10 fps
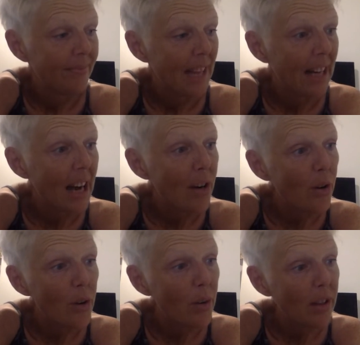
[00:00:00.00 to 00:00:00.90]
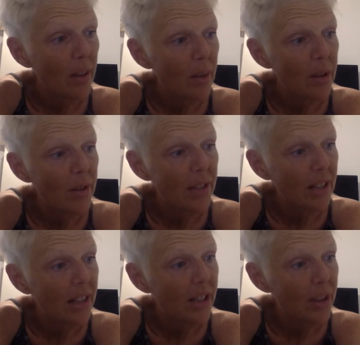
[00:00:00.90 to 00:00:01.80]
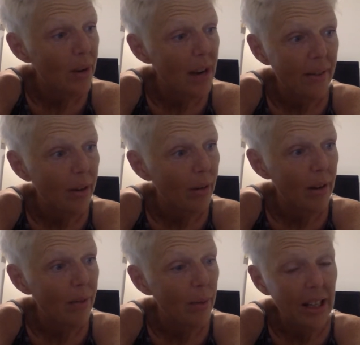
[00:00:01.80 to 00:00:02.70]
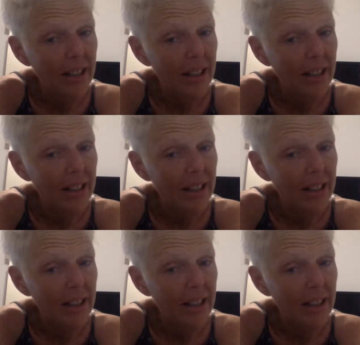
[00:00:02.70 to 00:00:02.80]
And I know you went there with your son because you were having a rough week.